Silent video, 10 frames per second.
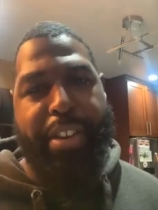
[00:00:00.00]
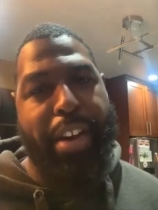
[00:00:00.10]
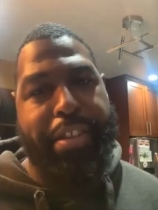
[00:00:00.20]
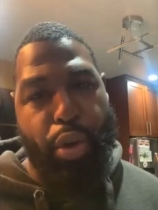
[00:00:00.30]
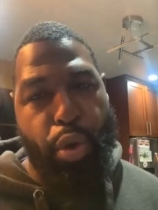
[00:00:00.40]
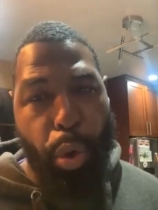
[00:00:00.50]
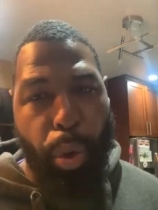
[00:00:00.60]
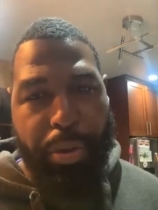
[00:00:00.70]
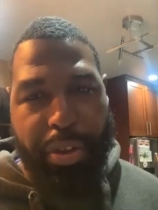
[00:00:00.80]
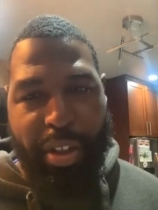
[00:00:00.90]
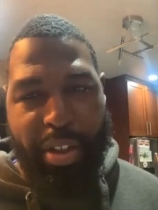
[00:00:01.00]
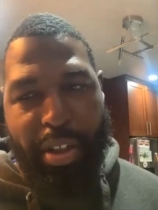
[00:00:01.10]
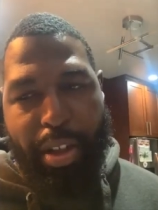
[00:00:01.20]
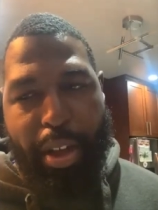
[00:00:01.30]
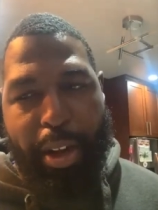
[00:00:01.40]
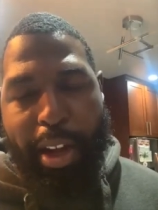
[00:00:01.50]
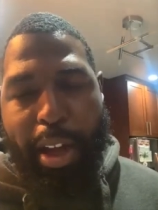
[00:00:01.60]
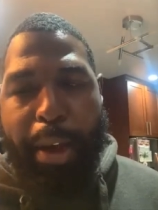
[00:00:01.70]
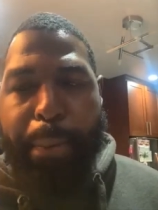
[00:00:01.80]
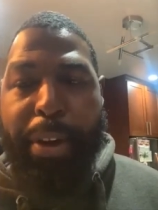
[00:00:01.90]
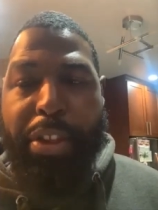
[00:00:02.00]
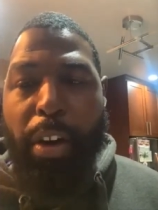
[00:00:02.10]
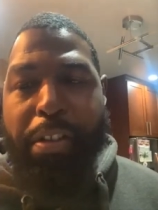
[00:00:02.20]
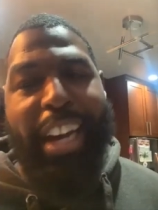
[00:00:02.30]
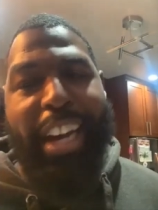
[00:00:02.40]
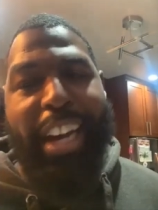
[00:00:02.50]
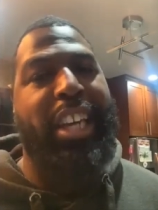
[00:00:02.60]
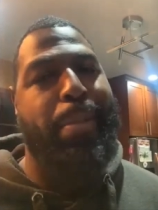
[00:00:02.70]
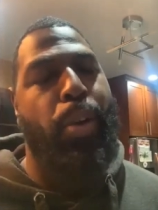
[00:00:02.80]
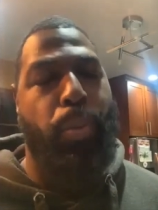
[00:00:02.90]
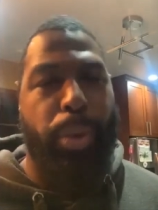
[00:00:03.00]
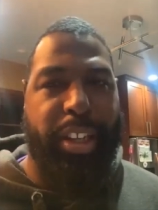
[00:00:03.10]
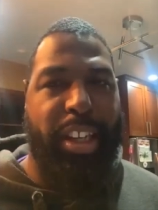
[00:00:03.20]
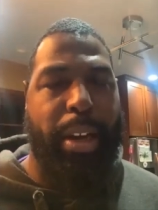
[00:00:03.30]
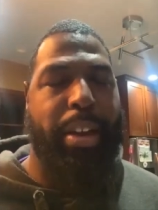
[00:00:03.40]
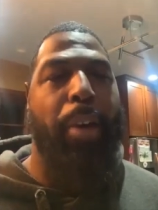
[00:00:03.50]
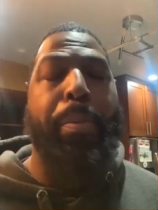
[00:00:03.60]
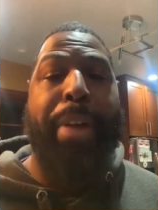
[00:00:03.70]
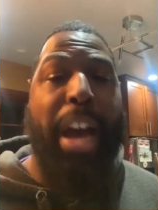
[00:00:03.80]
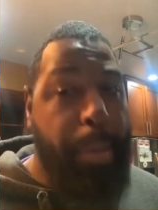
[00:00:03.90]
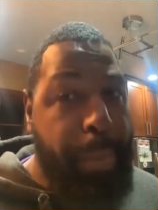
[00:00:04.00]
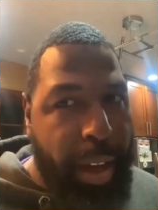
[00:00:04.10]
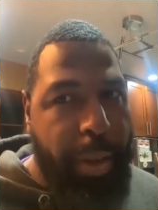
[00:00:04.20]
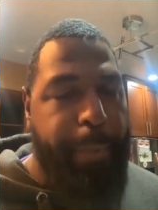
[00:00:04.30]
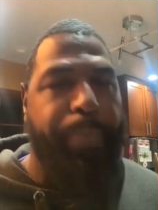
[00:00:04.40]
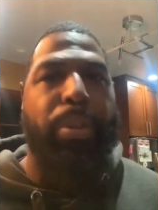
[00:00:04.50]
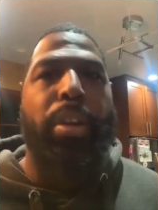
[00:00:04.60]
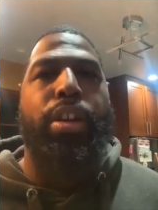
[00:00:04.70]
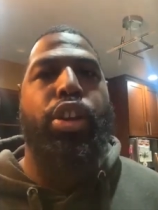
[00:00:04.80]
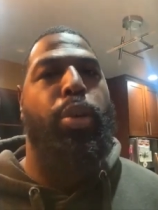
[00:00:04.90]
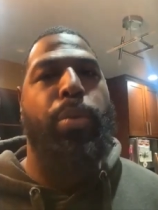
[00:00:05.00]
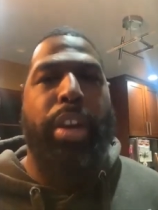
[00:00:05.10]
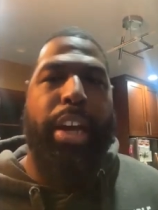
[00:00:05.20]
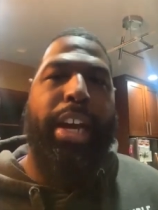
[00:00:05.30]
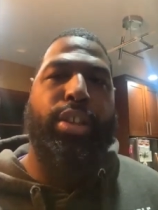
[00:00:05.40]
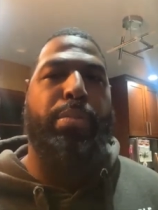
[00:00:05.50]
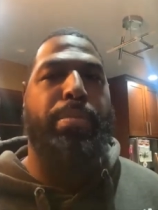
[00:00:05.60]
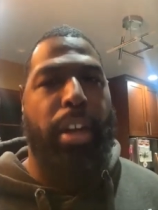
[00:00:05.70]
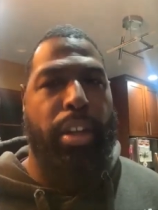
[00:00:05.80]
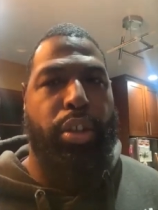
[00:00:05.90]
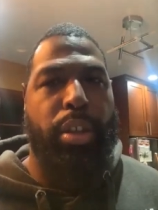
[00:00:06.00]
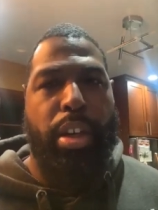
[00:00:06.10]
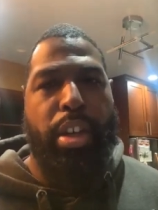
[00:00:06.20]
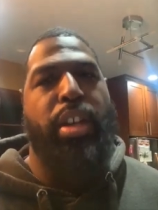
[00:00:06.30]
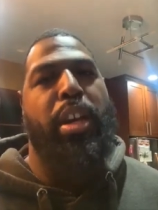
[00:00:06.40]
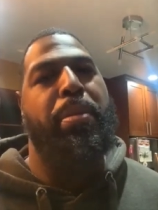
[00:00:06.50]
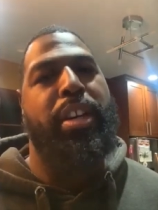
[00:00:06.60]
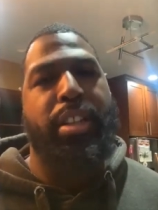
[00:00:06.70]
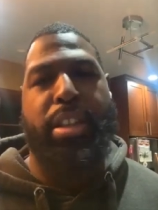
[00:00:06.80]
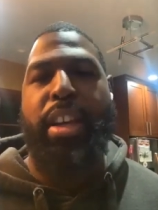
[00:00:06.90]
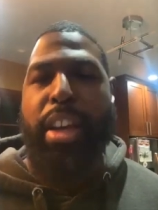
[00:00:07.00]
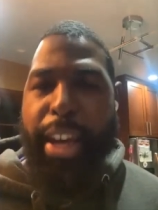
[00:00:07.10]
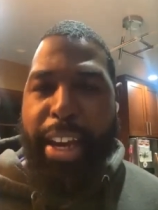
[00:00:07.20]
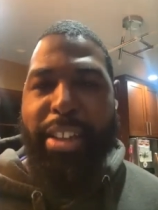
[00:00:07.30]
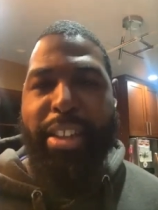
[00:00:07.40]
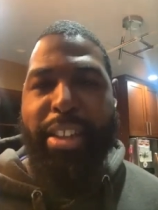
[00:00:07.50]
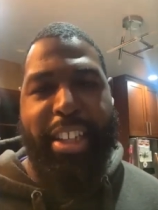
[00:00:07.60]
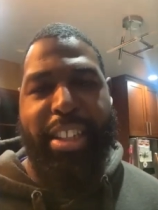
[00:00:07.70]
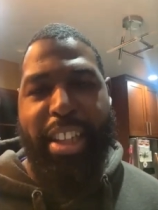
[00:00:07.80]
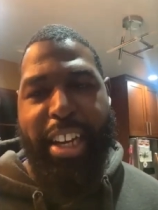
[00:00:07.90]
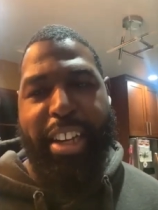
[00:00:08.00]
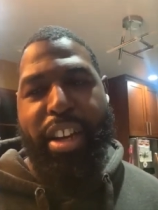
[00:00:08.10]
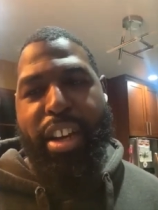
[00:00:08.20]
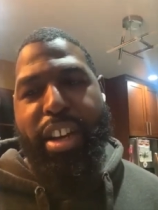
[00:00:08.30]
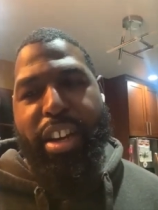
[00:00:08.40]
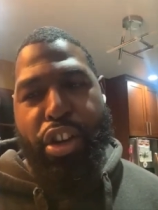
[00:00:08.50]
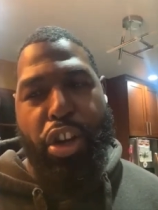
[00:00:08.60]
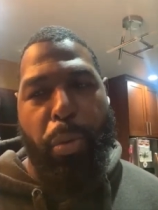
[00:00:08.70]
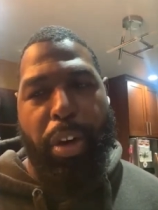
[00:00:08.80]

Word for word: as, as they cooled. But those actually came out really good. Now with peppermint, you don't want to add too much because it can taste like you